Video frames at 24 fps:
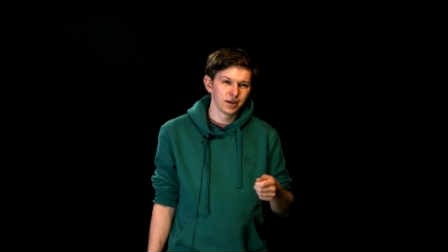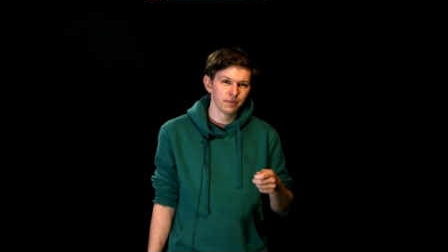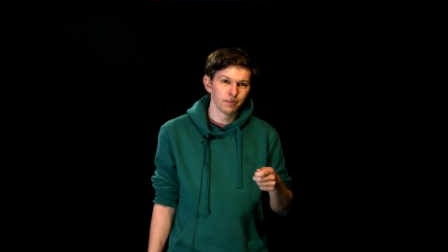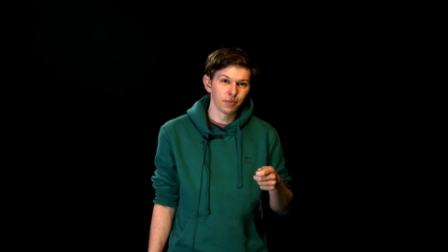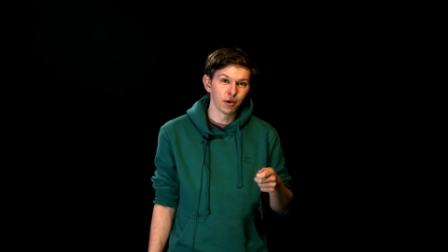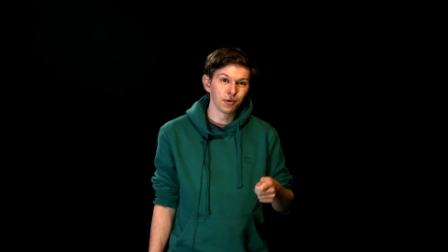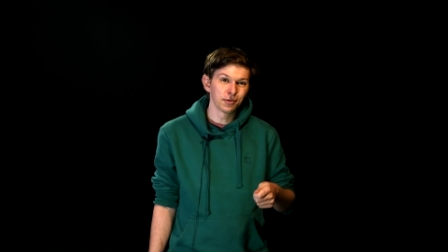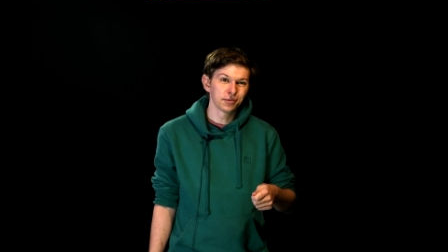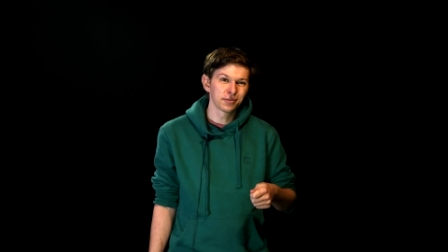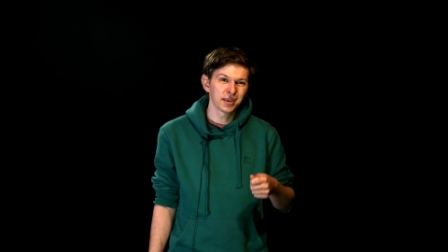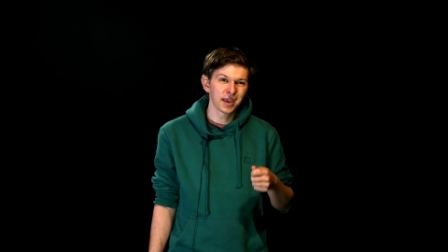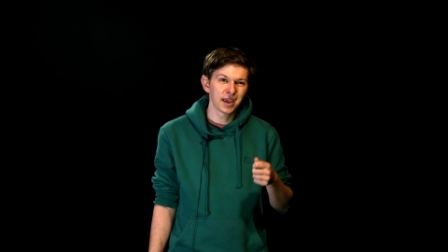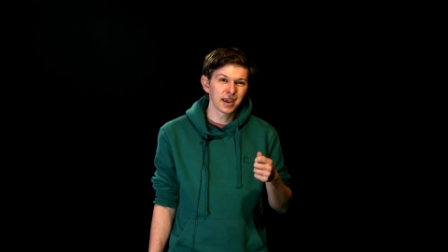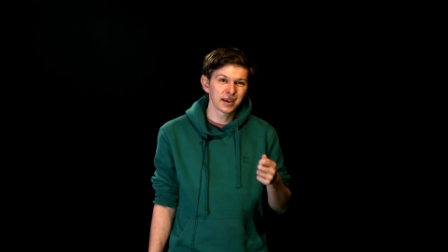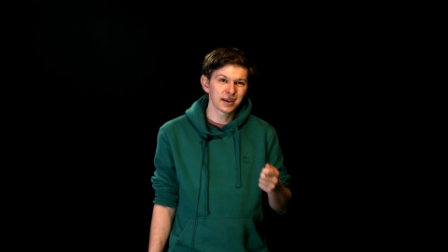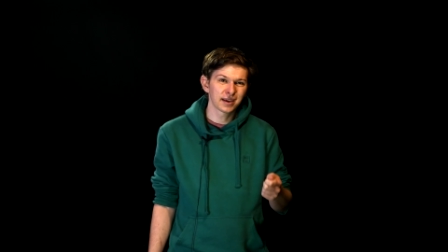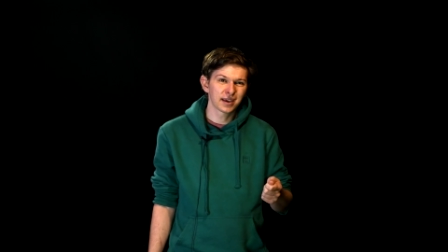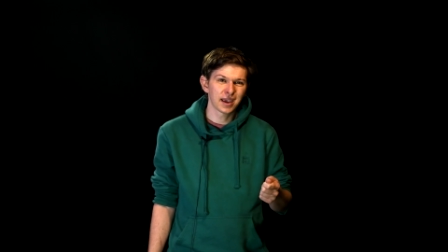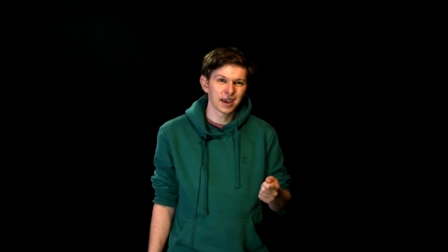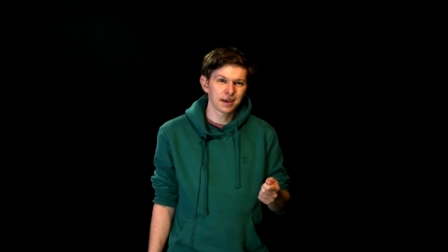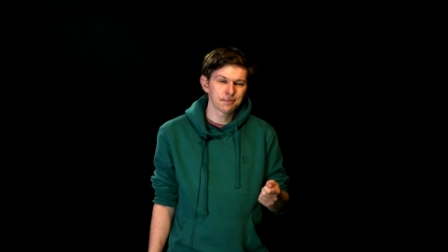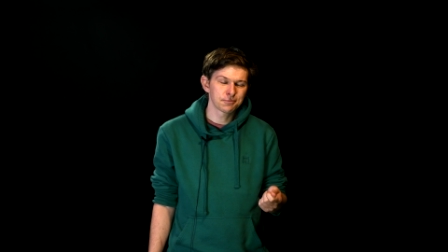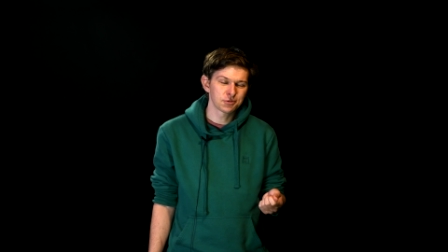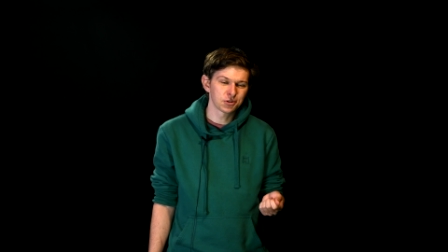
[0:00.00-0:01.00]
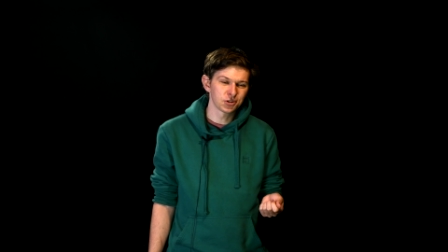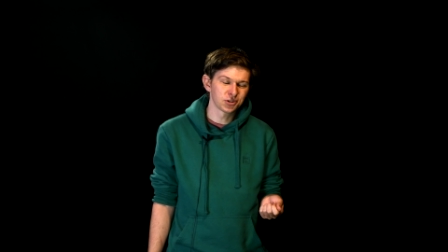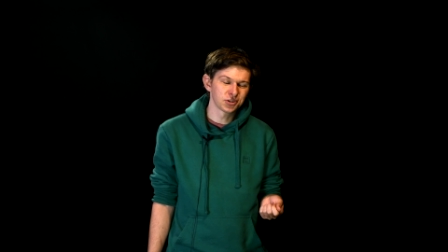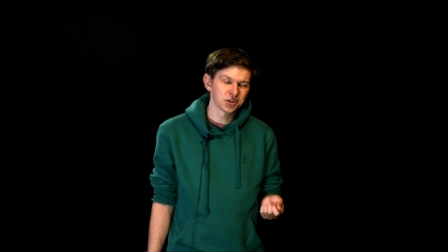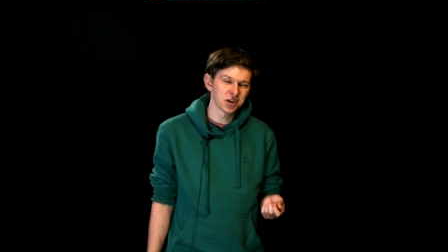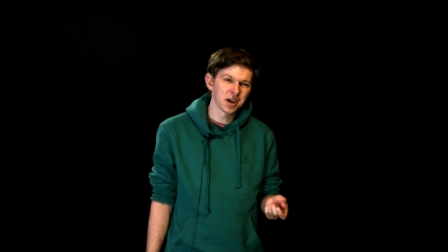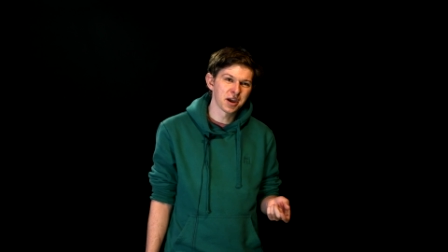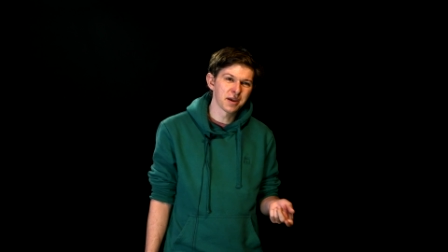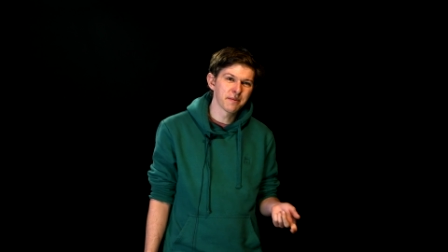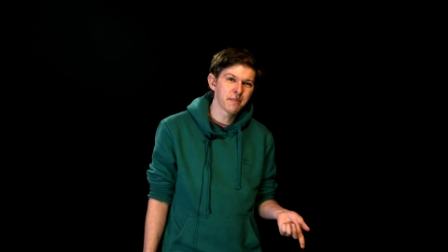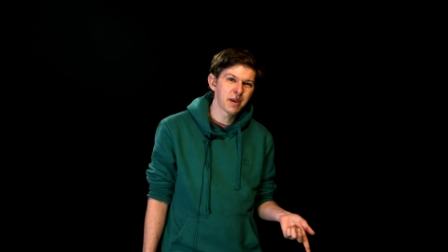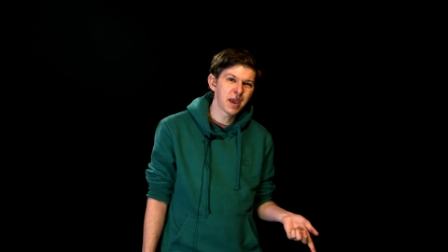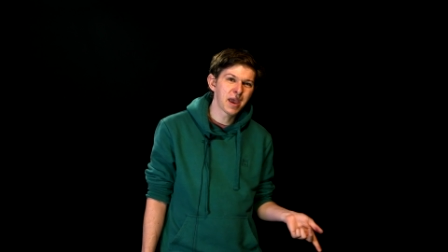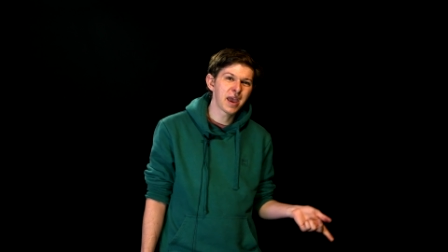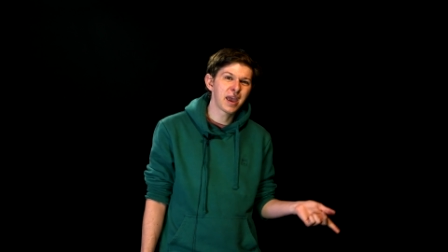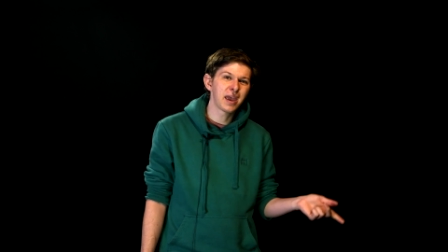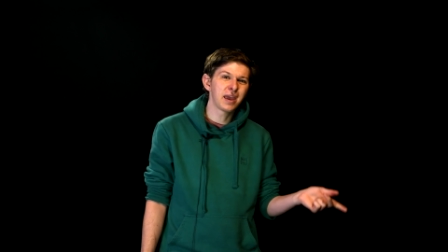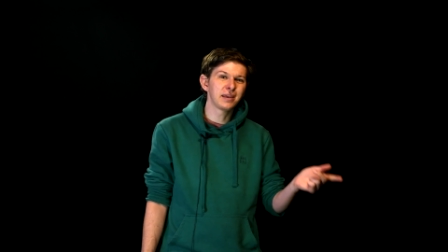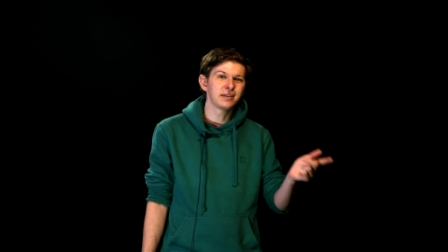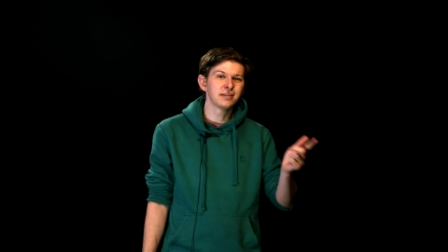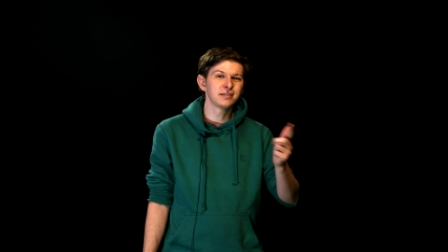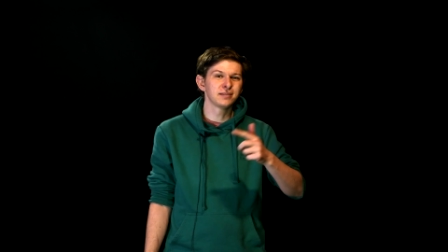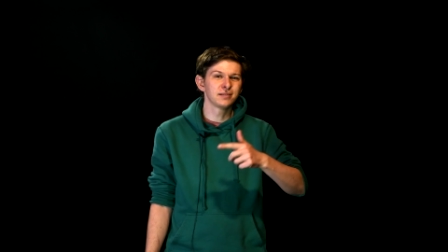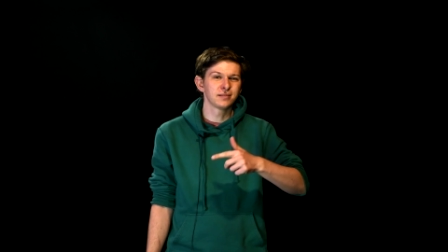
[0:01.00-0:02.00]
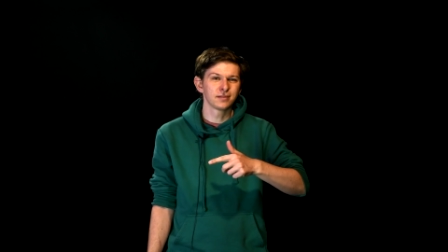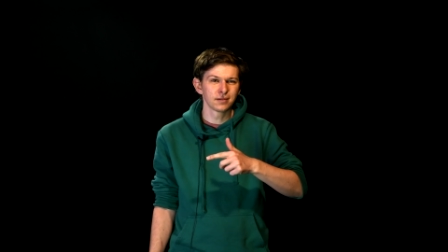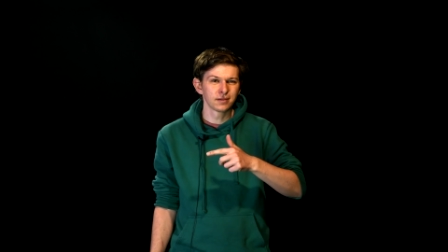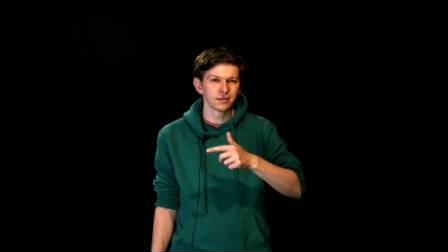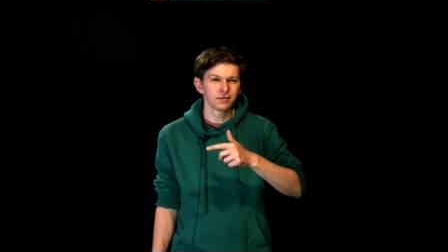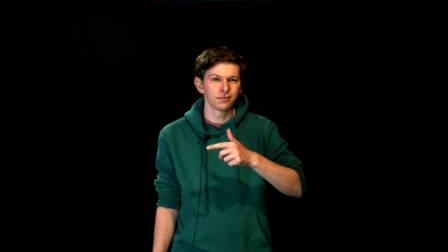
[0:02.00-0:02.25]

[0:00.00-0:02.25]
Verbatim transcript: both at capture time and